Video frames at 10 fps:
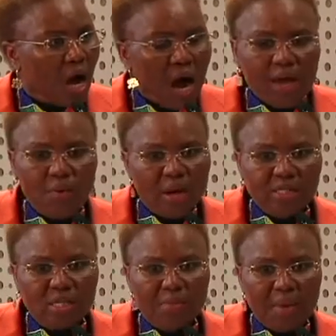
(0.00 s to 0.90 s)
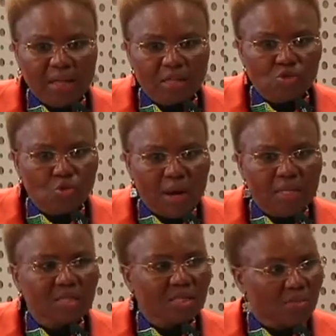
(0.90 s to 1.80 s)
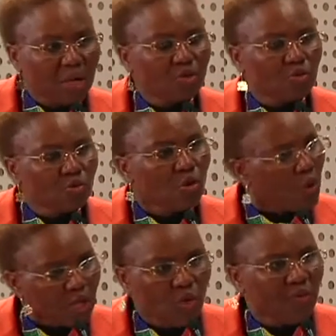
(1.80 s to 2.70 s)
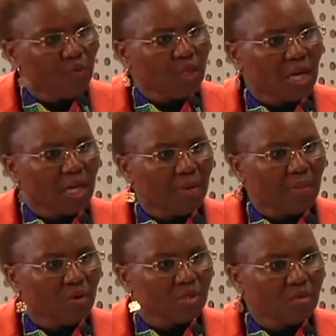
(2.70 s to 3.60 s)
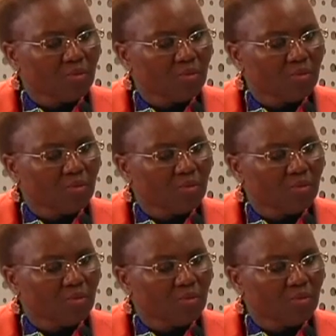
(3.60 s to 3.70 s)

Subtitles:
I want a month, 2 months, 3 months to know what have we done about it.